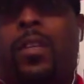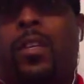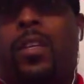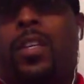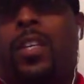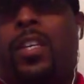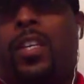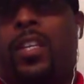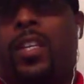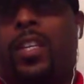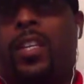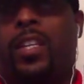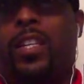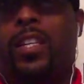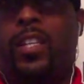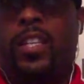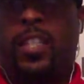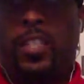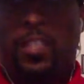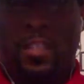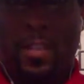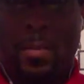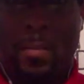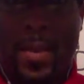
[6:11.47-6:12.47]
He
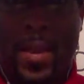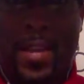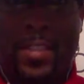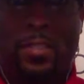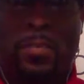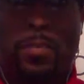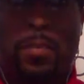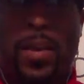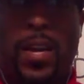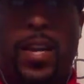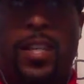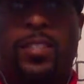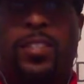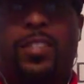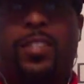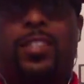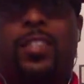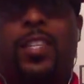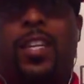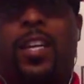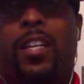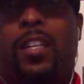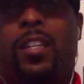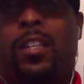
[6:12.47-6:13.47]
needs to maximize his
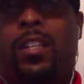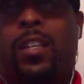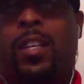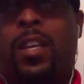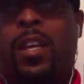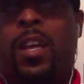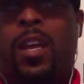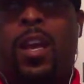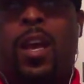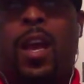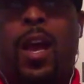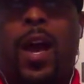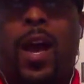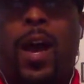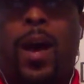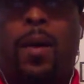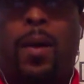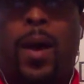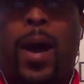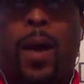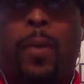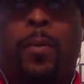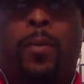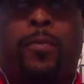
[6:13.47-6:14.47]
talent.
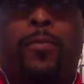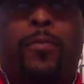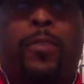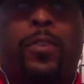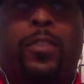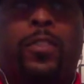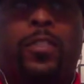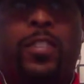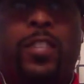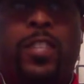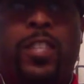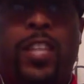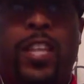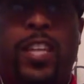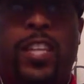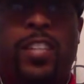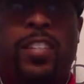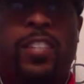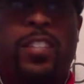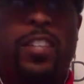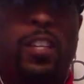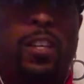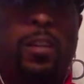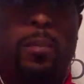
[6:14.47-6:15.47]
I would foresee that he
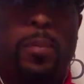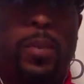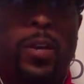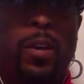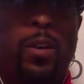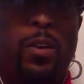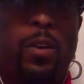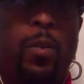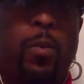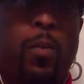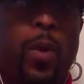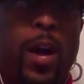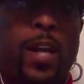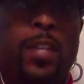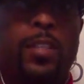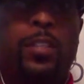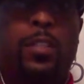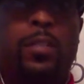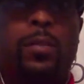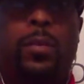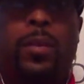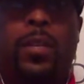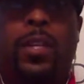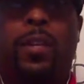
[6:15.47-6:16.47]
still will be on the
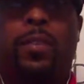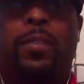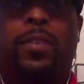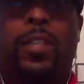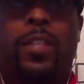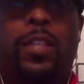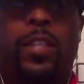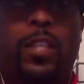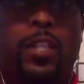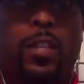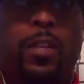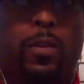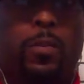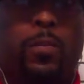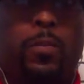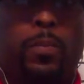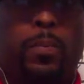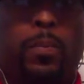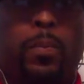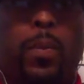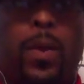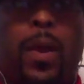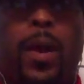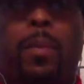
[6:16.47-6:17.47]
roster whenever the legal
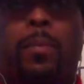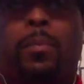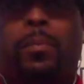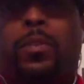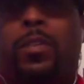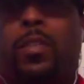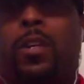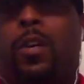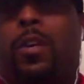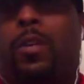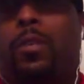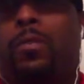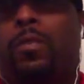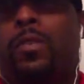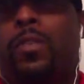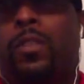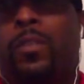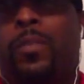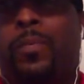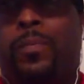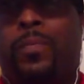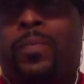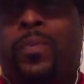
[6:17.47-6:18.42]
problems are over.